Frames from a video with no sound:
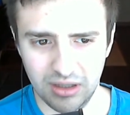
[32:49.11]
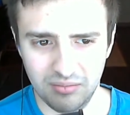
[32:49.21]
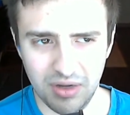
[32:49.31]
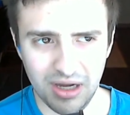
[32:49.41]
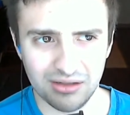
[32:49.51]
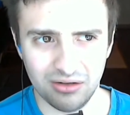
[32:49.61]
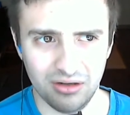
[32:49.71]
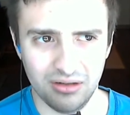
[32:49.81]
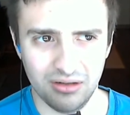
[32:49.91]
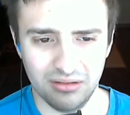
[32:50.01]
based
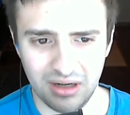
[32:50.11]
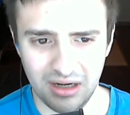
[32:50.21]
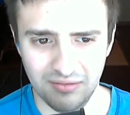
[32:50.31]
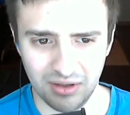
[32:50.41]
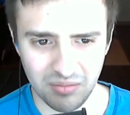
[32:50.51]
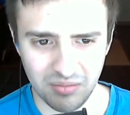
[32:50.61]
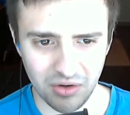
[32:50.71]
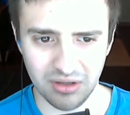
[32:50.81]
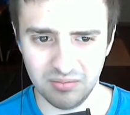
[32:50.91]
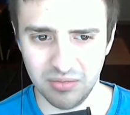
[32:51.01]
on kind of the
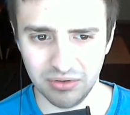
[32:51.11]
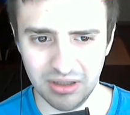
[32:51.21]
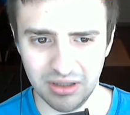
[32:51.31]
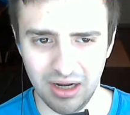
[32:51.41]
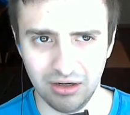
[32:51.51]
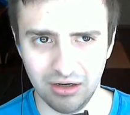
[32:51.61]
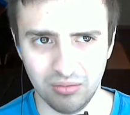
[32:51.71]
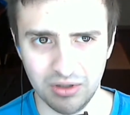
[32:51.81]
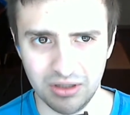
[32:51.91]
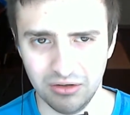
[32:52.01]
components built in Angular
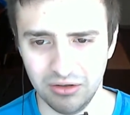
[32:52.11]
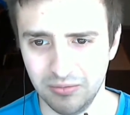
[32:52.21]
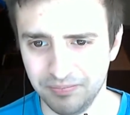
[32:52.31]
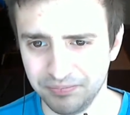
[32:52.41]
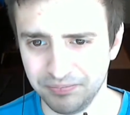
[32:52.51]
material.